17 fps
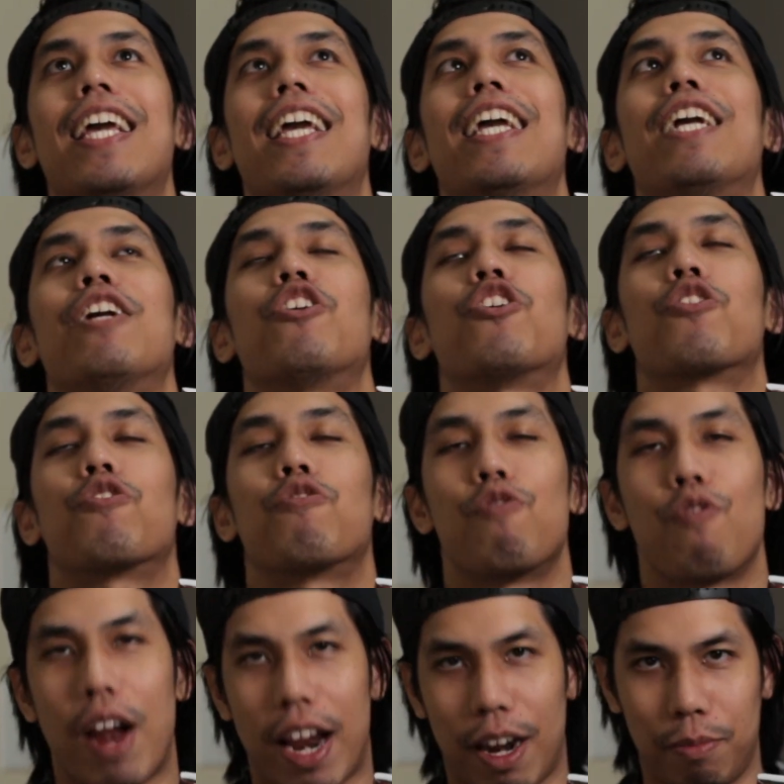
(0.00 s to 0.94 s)

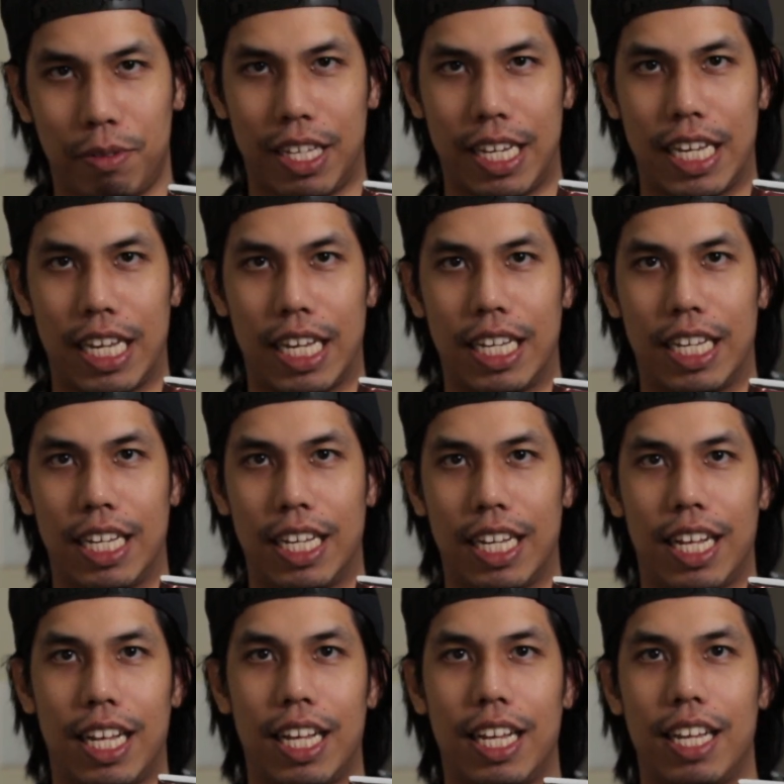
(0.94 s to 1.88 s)
incredibly
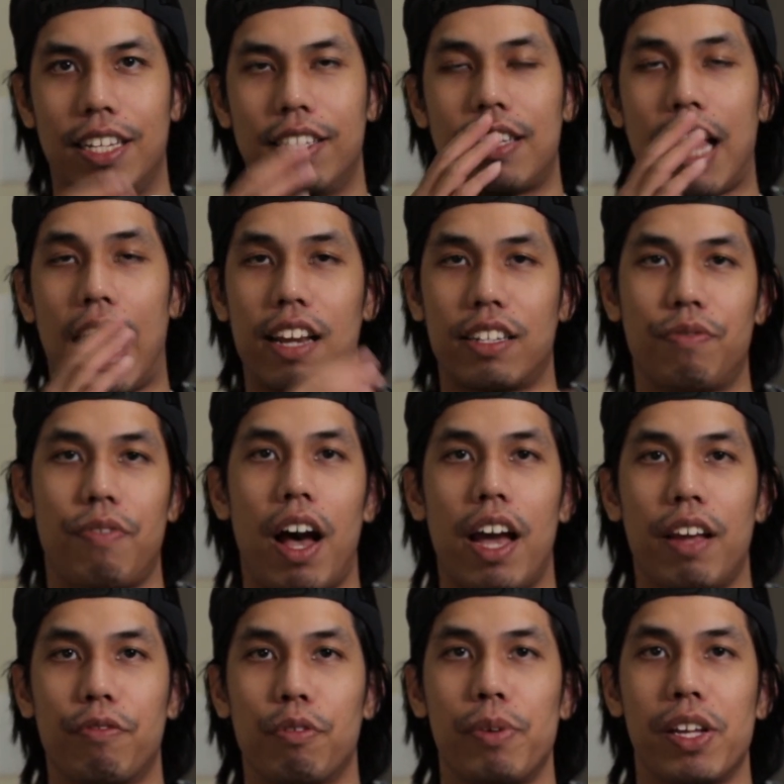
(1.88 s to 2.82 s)

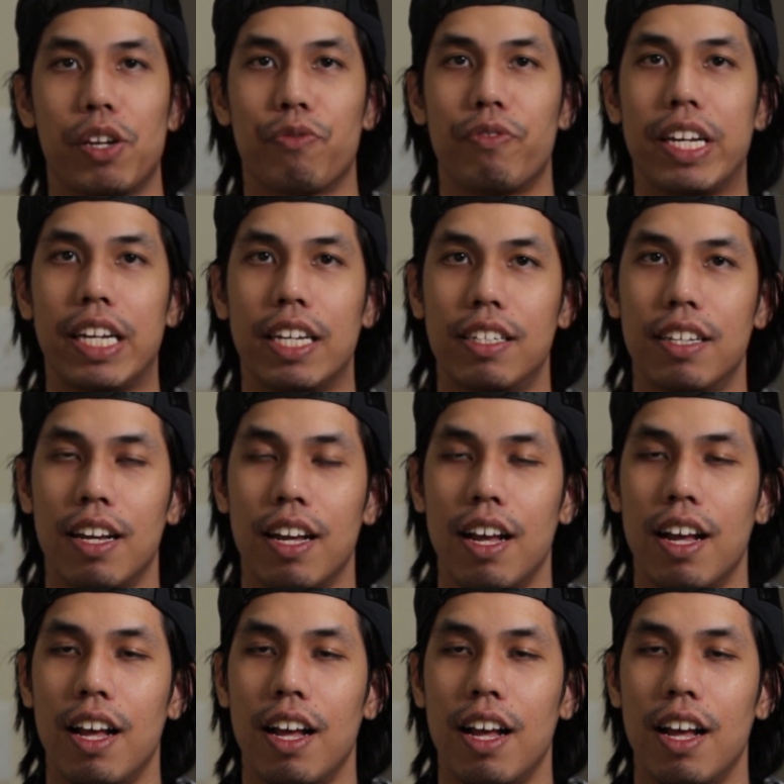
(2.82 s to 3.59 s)
satisfying for me to read.